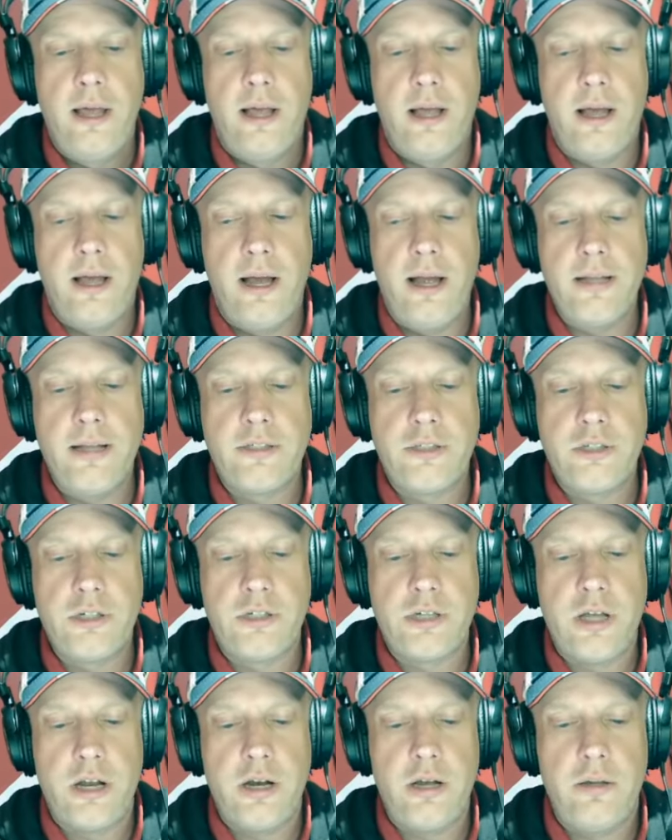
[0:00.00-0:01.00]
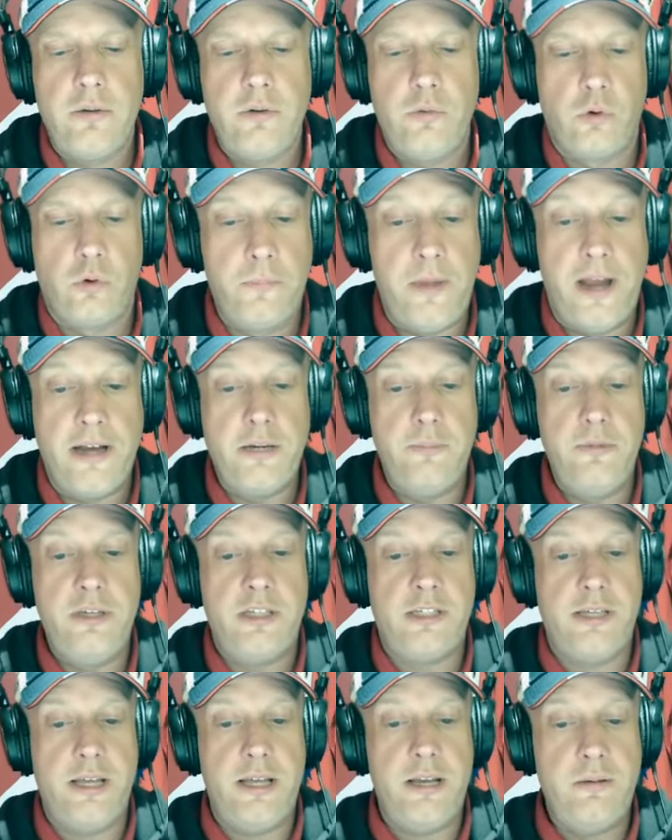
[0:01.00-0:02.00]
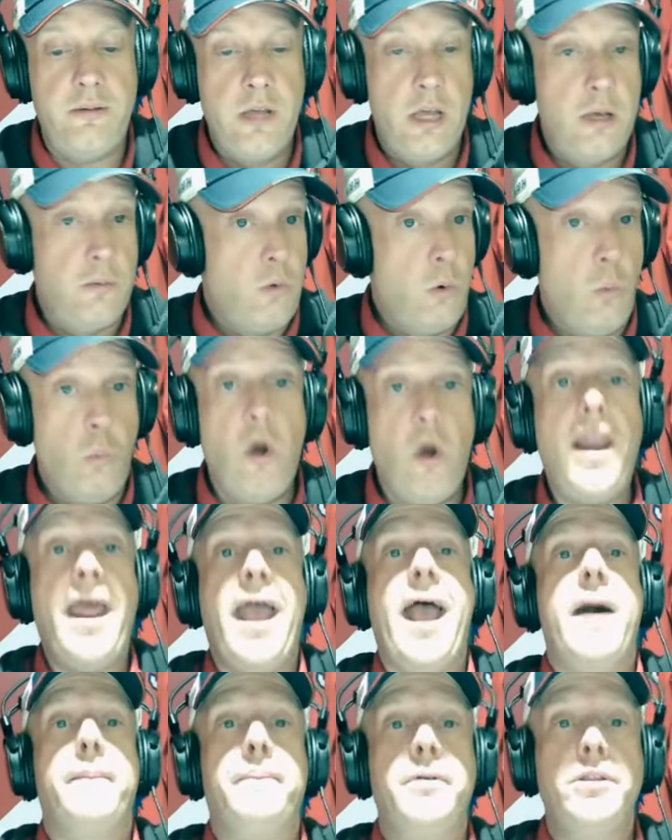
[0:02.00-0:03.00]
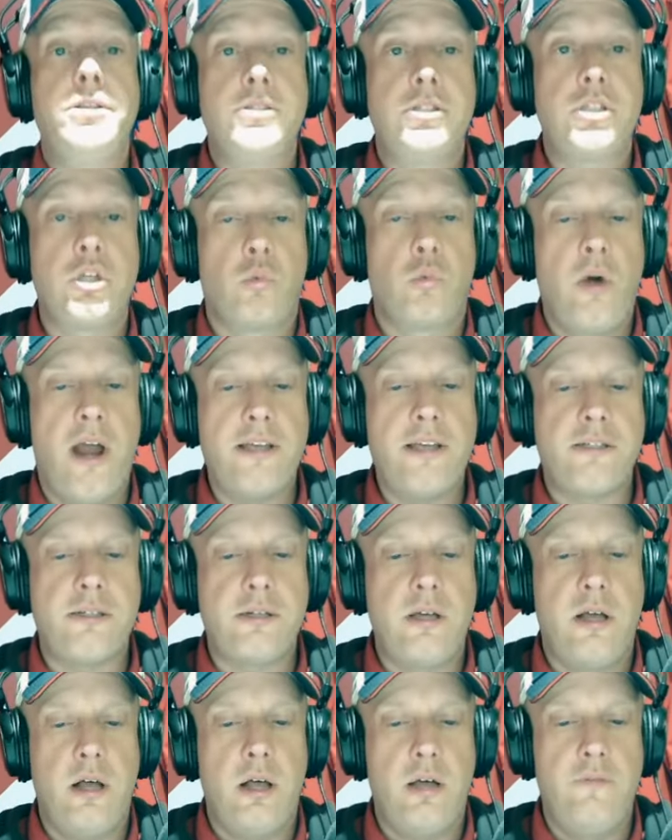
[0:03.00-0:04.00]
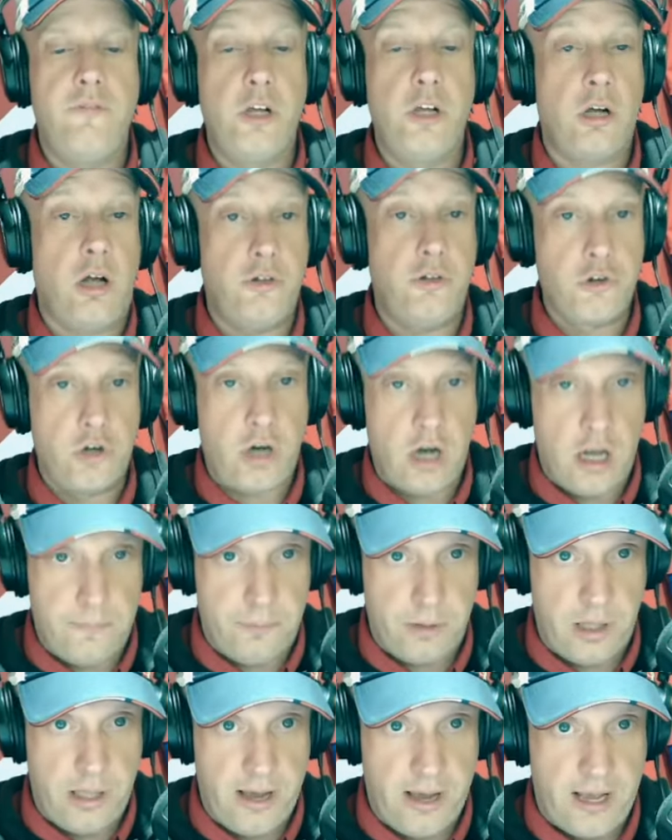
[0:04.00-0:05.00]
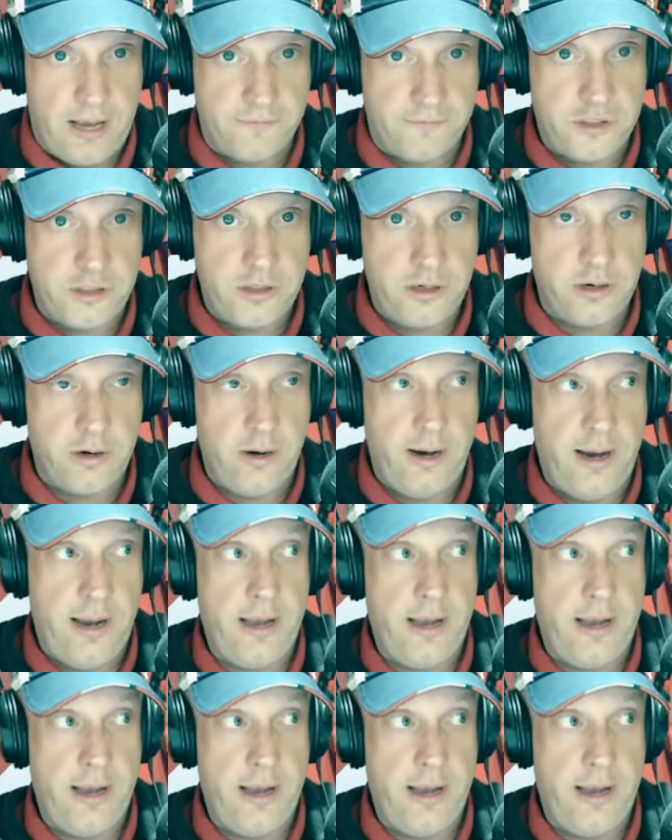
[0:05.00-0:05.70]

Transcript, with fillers: Uh, it's just going to remain to be seen what happens the rest of the Calder Cup playoffs here.